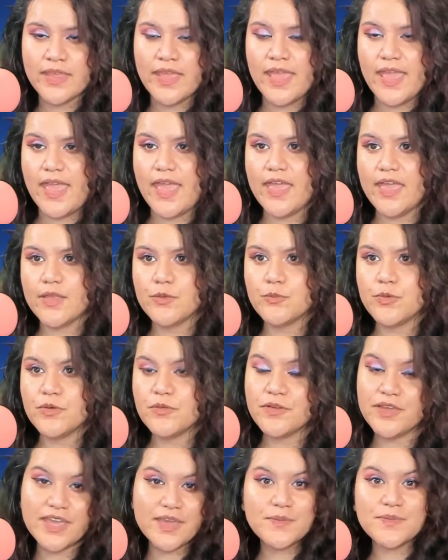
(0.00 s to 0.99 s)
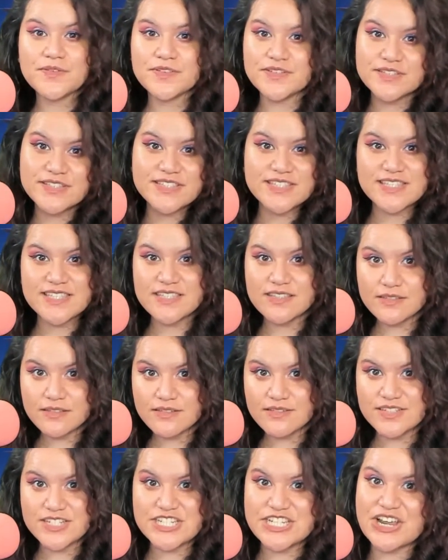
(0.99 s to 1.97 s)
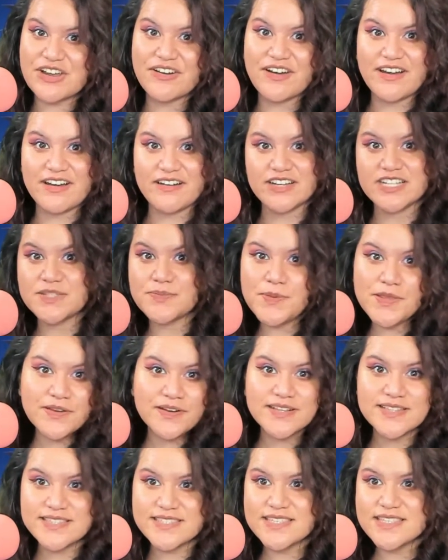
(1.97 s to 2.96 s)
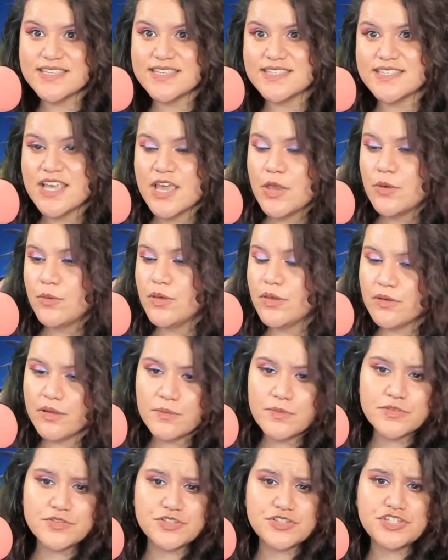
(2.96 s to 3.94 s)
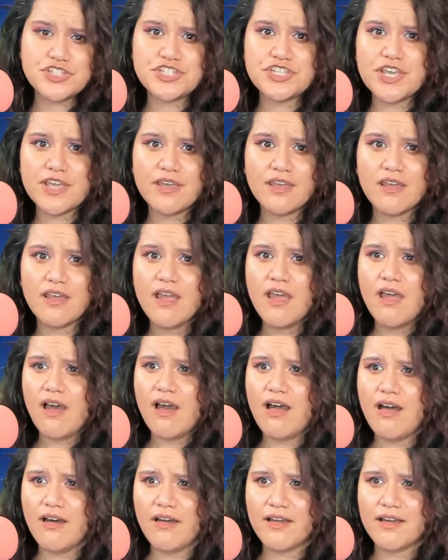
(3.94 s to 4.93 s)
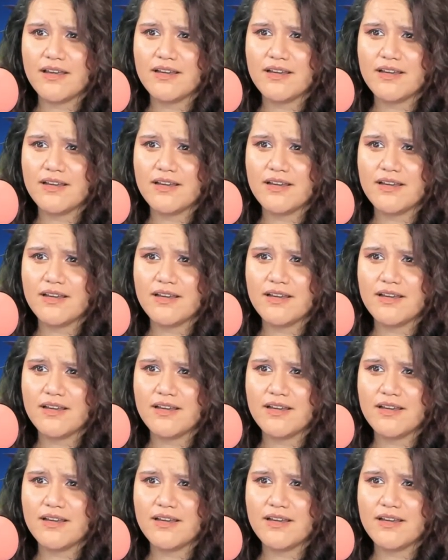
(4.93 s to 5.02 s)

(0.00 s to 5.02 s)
And we were able to share our experiences. We were able to share our,